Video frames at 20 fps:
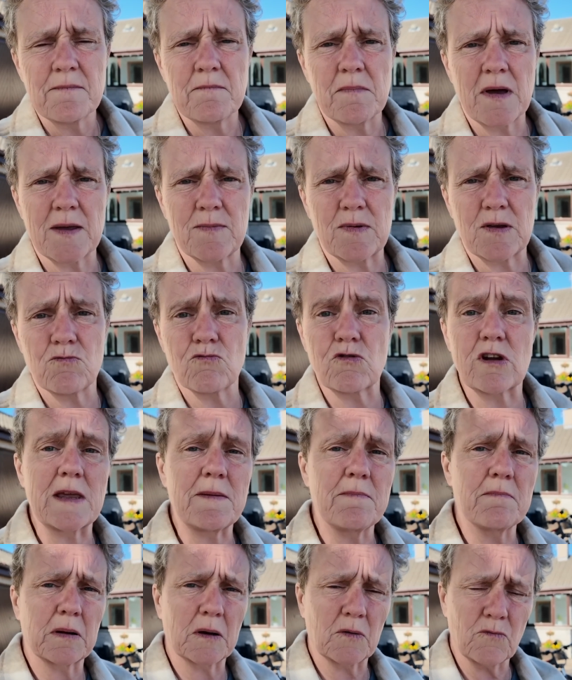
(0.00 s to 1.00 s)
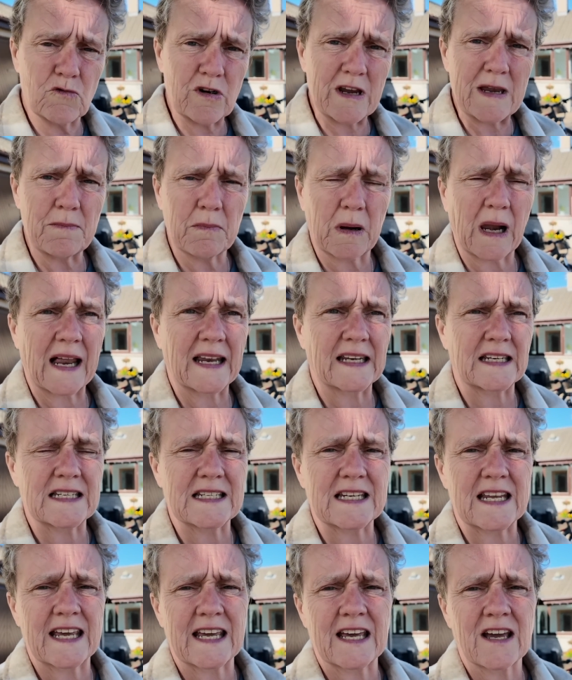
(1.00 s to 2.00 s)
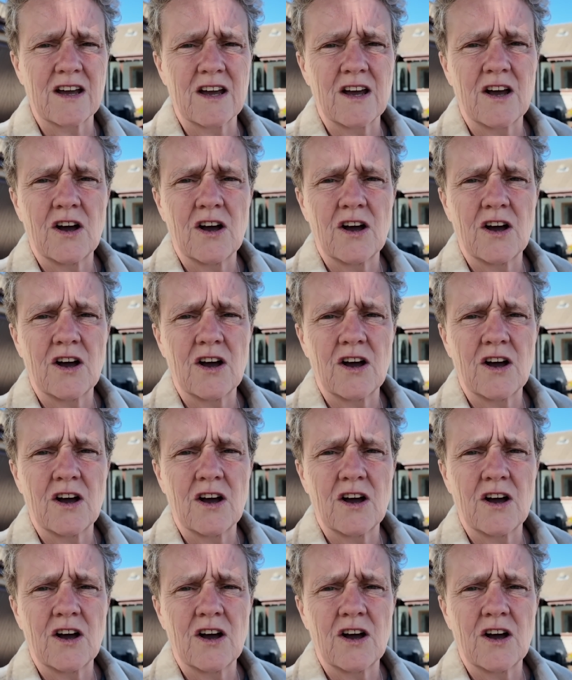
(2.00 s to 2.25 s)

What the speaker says: maybe replanting,